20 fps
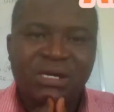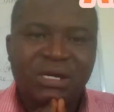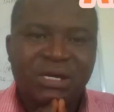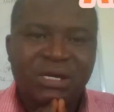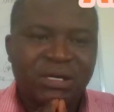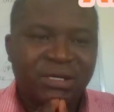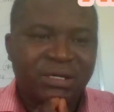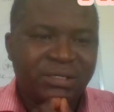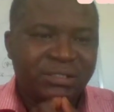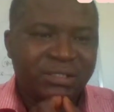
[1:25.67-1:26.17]

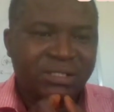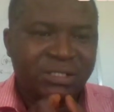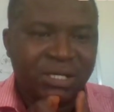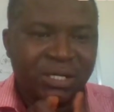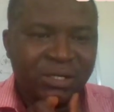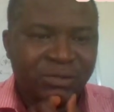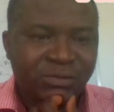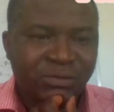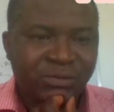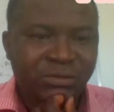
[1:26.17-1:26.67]

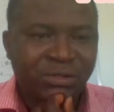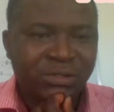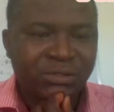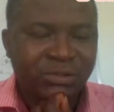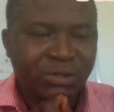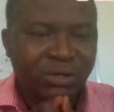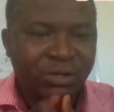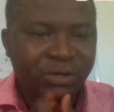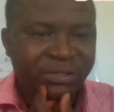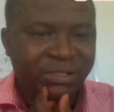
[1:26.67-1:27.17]

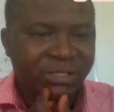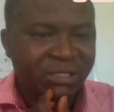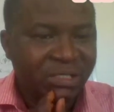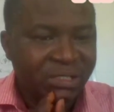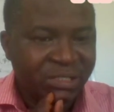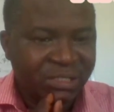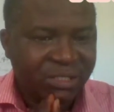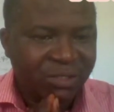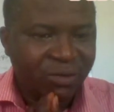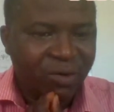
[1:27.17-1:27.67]
Zenado.org
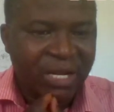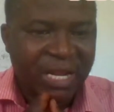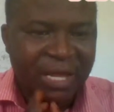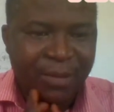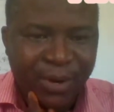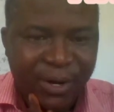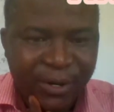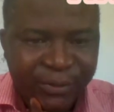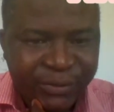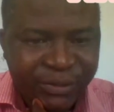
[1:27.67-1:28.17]
is all
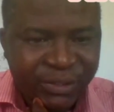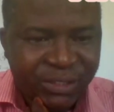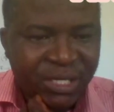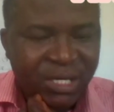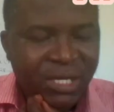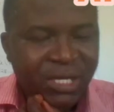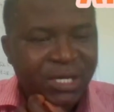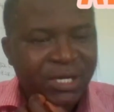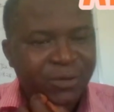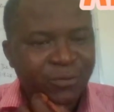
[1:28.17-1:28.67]
about,
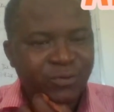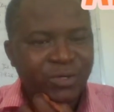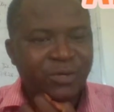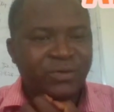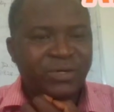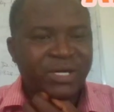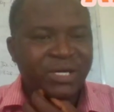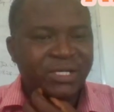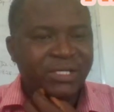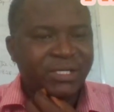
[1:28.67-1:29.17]
where
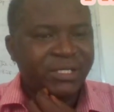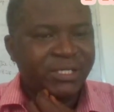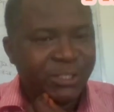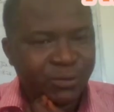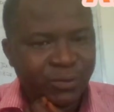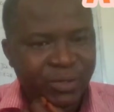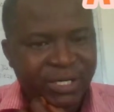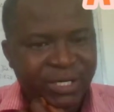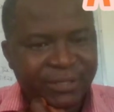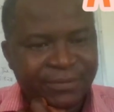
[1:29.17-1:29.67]
you get the
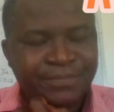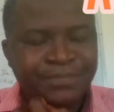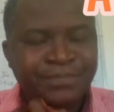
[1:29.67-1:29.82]
DOI.